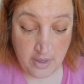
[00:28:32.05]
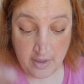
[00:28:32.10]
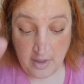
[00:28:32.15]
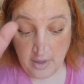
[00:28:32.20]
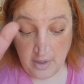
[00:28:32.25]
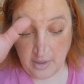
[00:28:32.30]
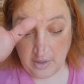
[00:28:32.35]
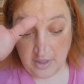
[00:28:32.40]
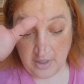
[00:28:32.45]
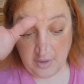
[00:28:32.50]

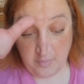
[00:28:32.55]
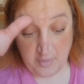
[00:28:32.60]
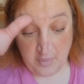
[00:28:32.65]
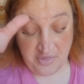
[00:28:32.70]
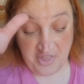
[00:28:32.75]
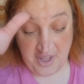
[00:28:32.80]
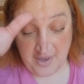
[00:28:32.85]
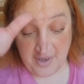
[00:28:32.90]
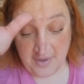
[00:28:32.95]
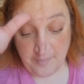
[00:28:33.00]
Liquid
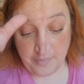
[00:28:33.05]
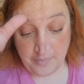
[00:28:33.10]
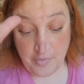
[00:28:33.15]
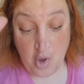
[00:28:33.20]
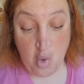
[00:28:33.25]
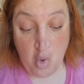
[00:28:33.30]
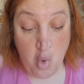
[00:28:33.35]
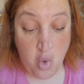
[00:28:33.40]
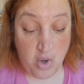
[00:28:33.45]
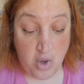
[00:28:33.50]
Thin,
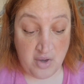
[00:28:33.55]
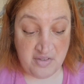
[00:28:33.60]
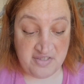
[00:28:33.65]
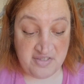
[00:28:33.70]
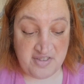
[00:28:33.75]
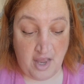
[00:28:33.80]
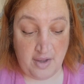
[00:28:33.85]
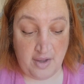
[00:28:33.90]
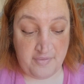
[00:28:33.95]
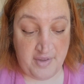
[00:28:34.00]
or a
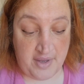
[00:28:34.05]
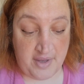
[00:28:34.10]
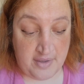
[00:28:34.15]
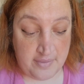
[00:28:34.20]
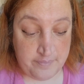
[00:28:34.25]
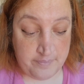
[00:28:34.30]
solvent.